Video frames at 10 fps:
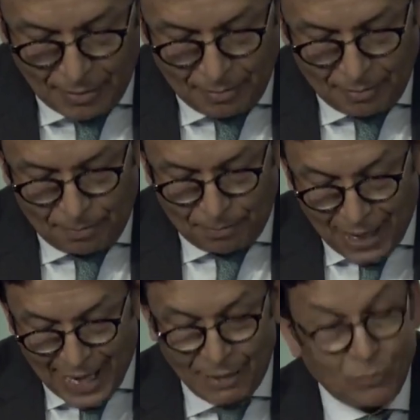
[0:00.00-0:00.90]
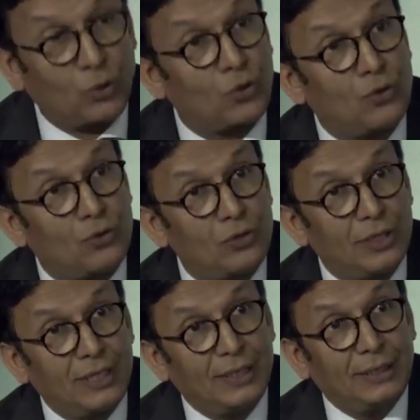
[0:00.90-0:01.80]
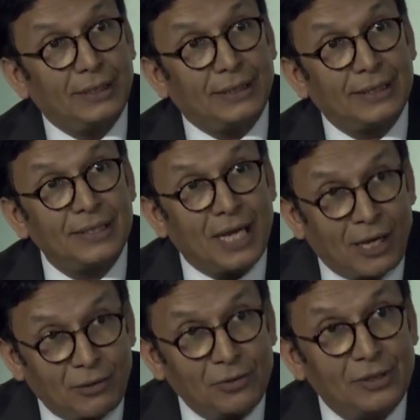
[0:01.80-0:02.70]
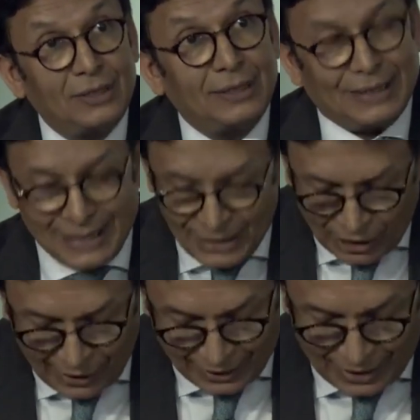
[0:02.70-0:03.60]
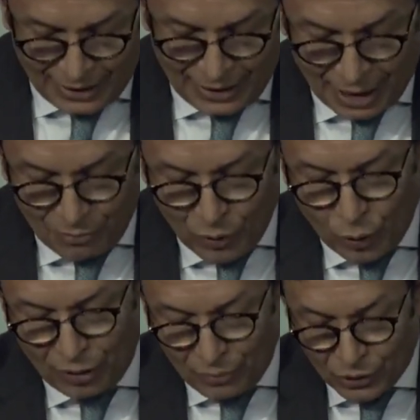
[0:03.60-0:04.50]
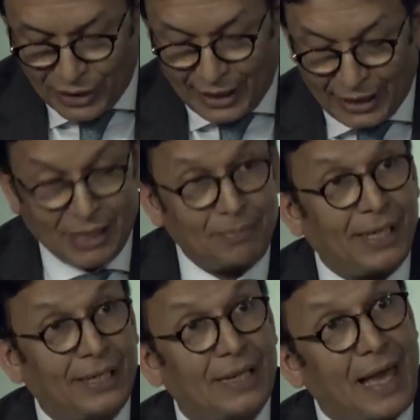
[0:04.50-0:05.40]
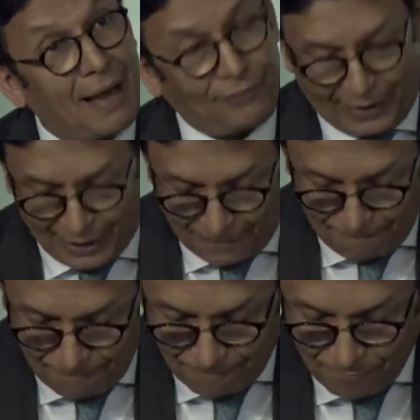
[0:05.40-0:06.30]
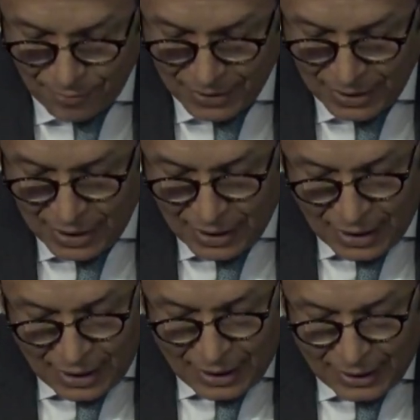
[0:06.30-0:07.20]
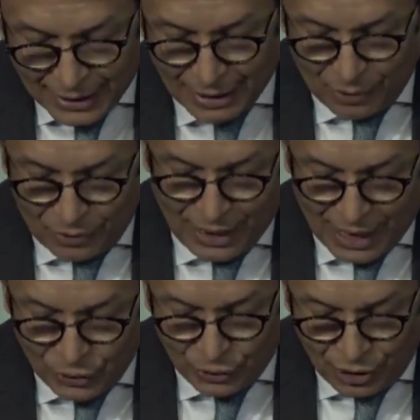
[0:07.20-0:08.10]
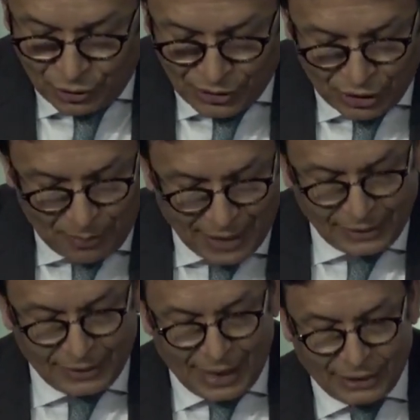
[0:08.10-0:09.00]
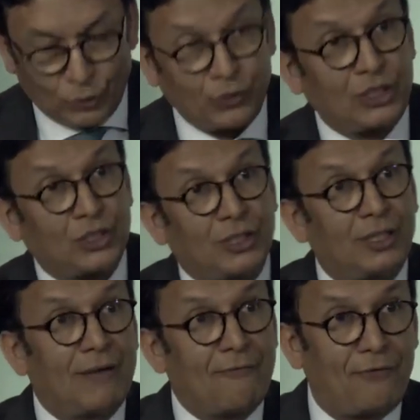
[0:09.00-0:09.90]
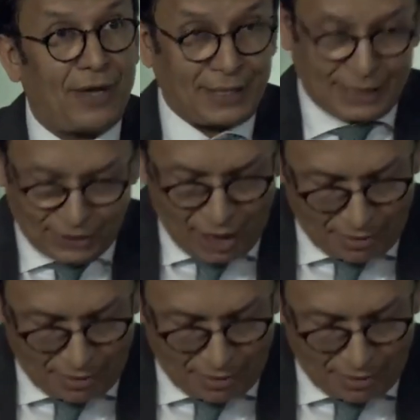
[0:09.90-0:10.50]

Playing Morocco is now indirectly and more directly playing Africa. Casablanca, as you know, is rebranded as a regional finance hub.